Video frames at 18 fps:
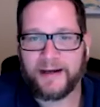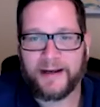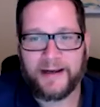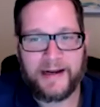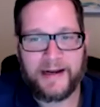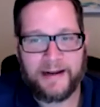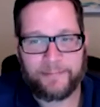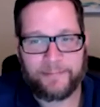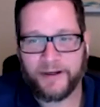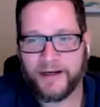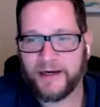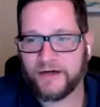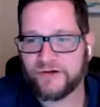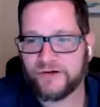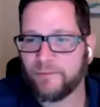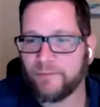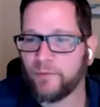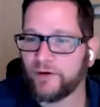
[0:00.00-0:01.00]
Like an
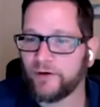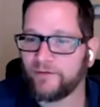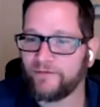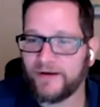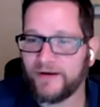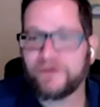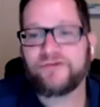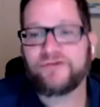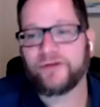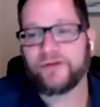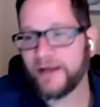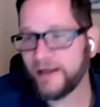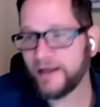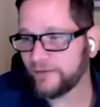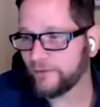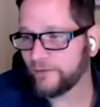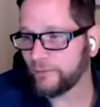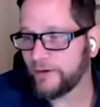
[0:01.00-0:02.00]
application will eventually
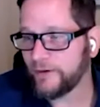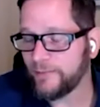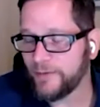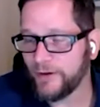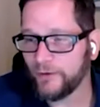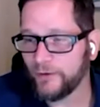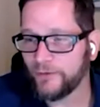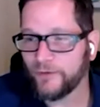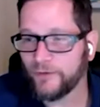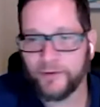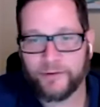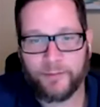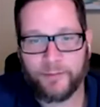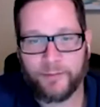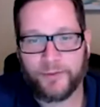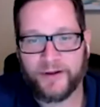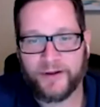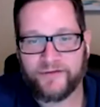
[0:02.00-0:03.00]
hit the rebuild or the
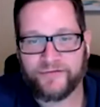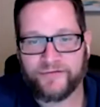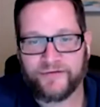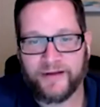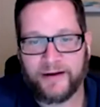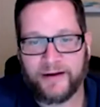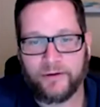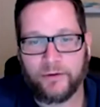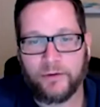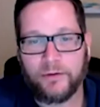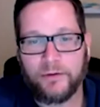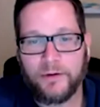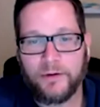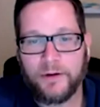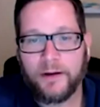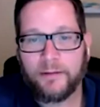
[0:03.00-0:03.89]
replace cycle,